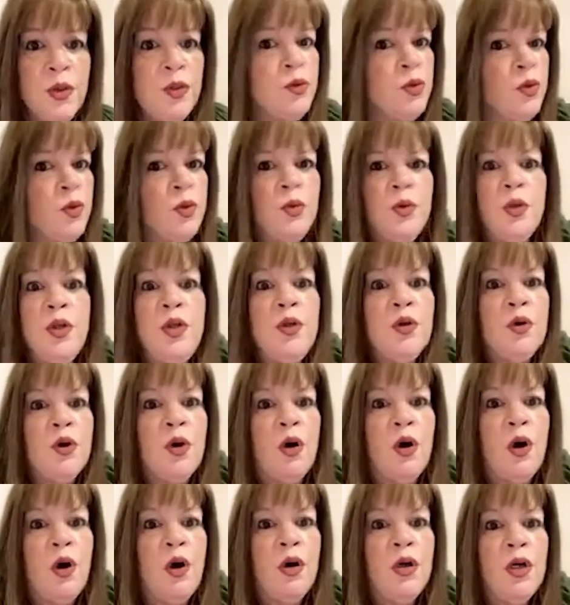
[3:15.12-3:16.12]
you
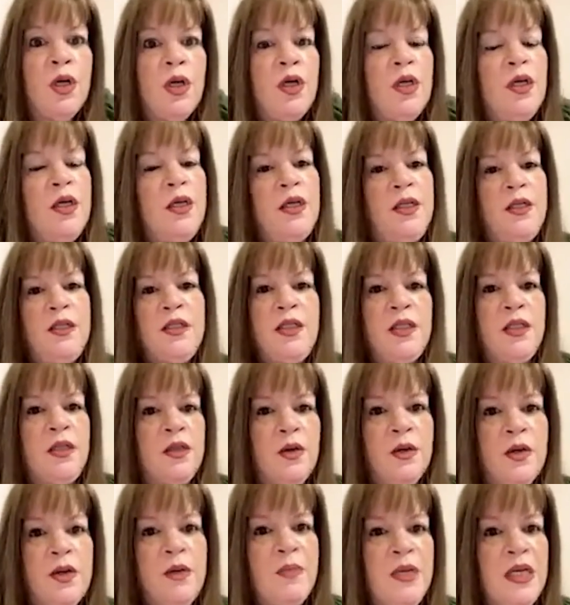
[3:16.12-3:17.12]
call. Do you know
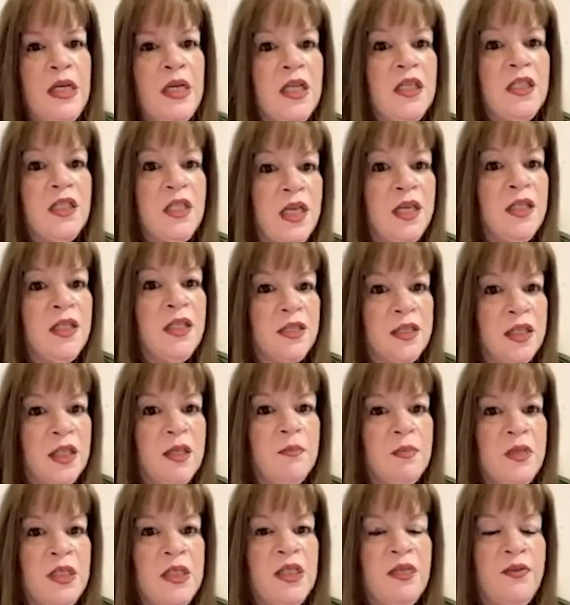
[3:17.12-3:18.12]
what I mean? It
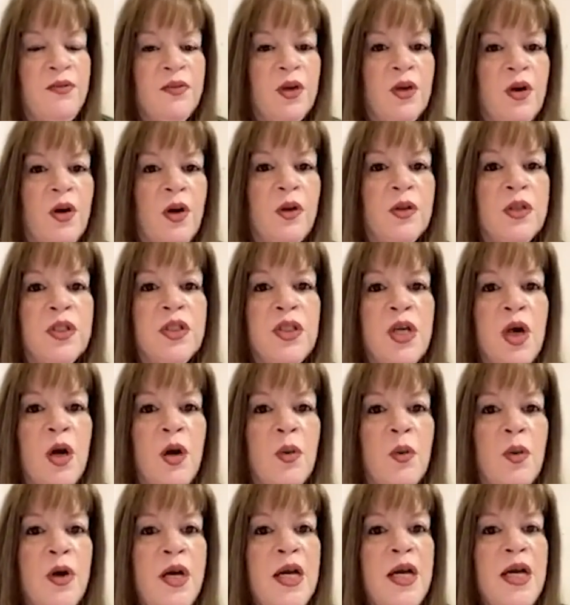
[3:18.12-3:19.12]
can be difficult.
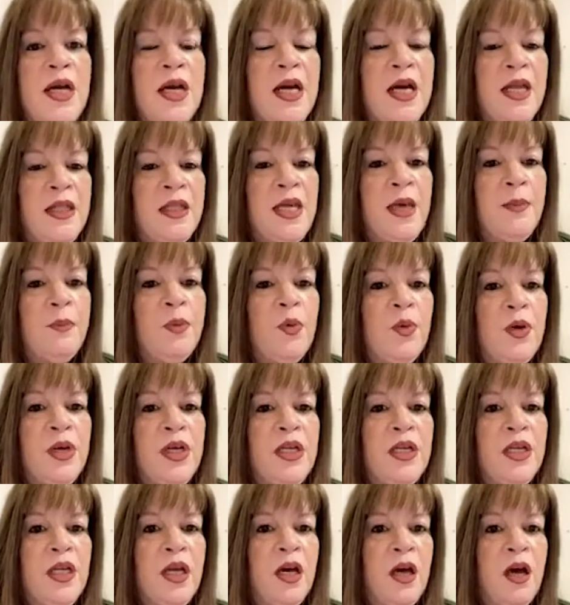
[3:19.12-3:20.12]
So at that
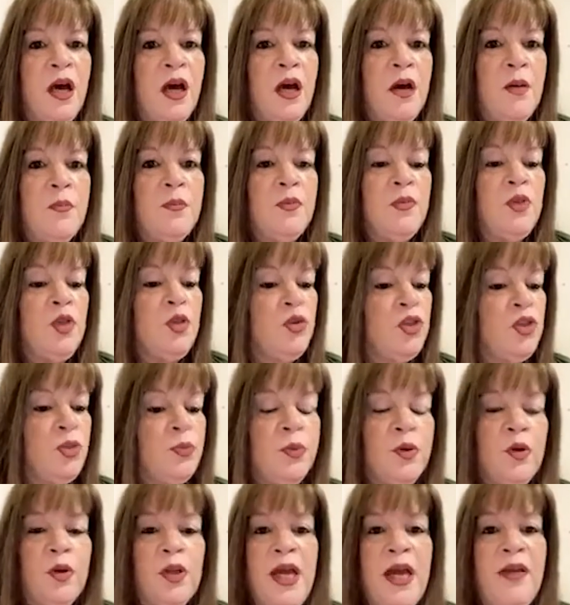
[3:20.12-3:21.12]
point, you
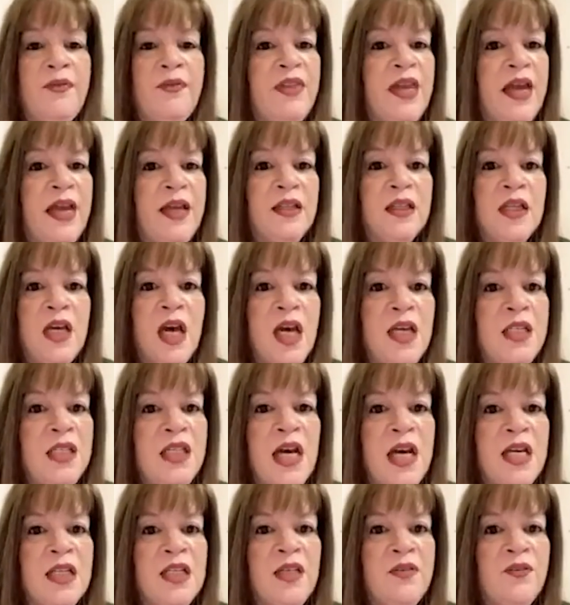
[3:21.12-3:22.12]
just pull out that
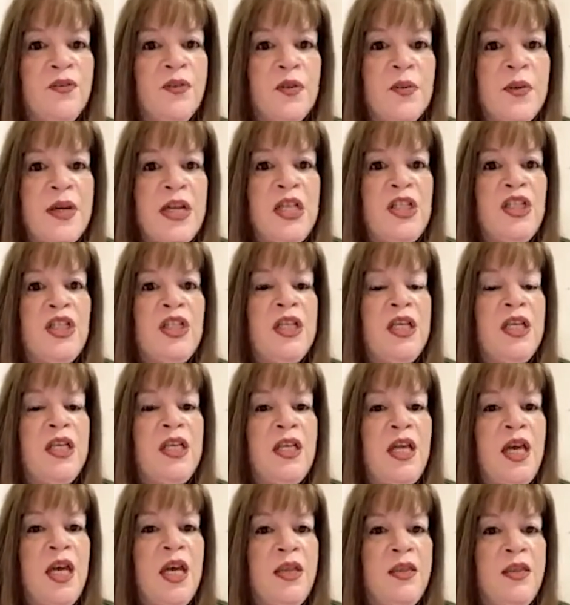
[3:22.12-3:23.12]
contact
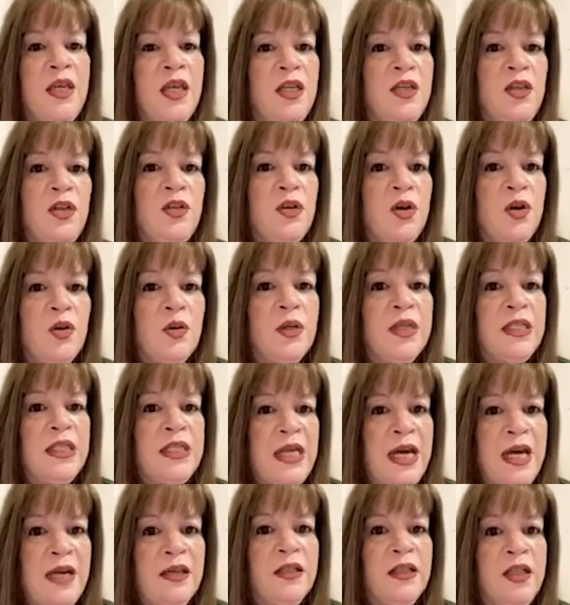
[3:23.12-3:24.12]
information, and then you know
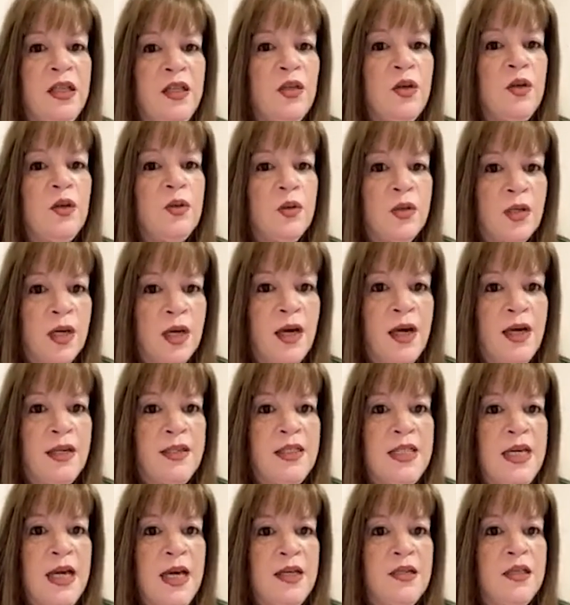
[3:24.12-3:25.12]
exactly who to
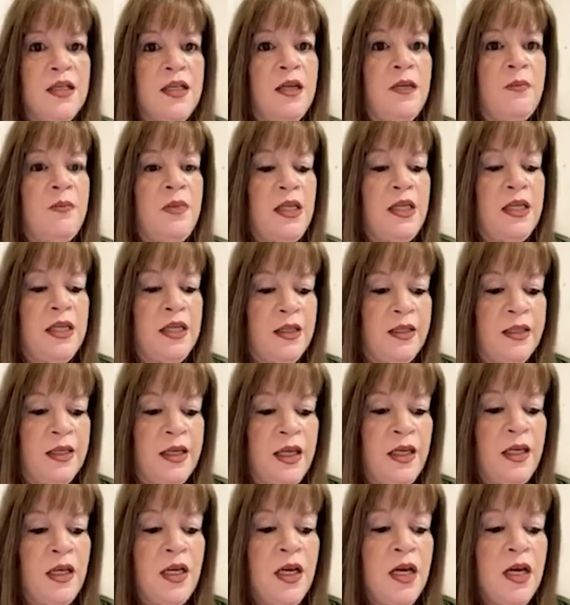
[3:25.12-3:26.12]
contact immediately.